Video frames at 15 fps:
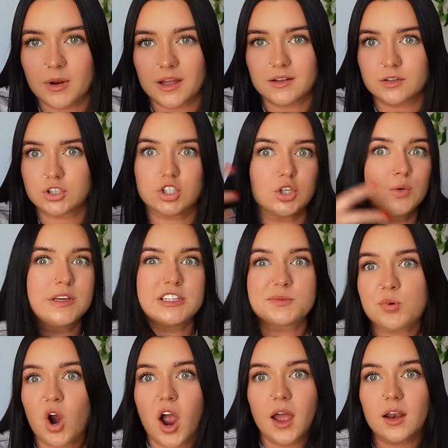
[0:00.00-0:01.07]
like 2 weeks
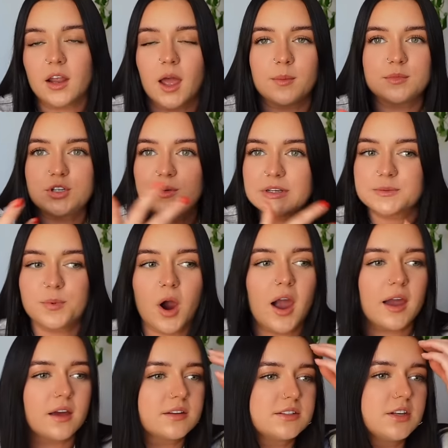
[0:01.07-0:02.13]
prior, 2 weeks
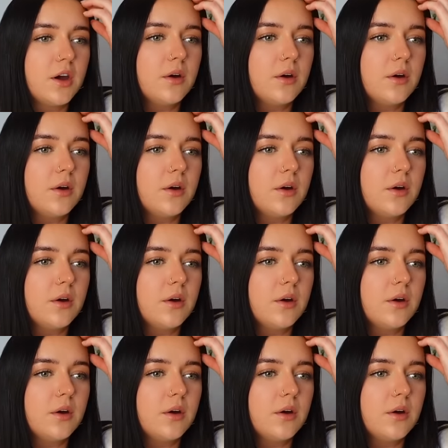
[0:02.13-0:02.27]
prior. So